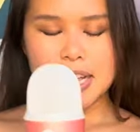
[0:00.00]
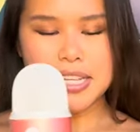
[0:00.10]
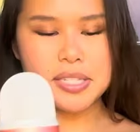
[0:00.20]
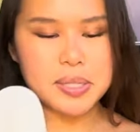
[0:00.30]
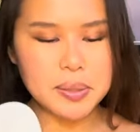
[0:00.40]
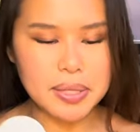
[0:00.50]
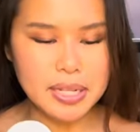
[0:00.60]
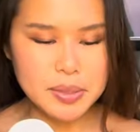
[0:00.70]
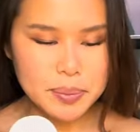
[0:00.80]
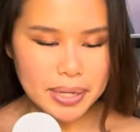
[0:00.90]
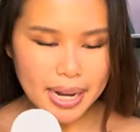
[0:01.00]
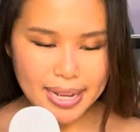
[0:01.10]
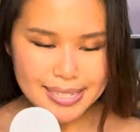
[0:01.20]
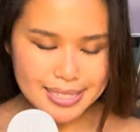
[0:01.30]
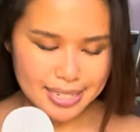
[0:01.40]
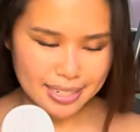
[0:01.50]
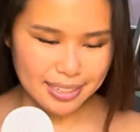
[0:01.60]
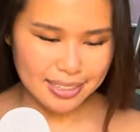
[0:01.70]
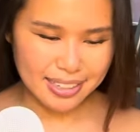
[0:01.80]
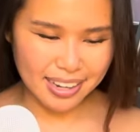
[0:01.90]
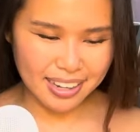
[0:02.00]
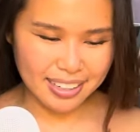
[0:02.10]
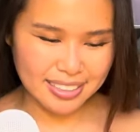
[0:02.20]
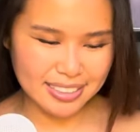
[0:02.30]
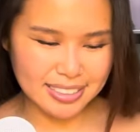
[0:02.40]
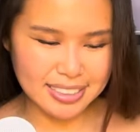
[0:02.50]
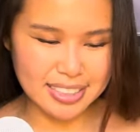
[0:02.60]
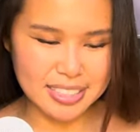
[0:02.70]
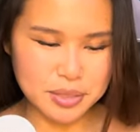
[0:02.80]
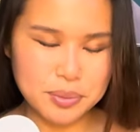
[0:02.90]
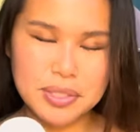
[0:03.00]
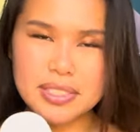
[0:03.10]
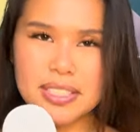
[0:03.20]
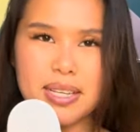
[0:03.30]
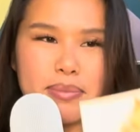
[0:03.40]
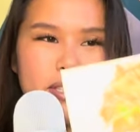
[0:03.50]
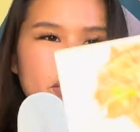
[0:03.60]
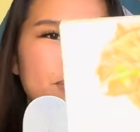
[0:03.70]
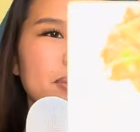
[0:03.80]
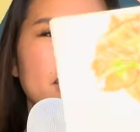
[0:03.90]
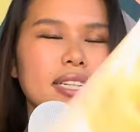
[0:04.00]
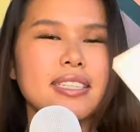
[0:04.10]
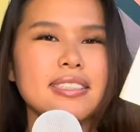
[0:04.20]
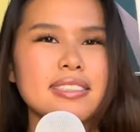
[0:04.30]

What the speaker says: So that's what I did, and this one came into play.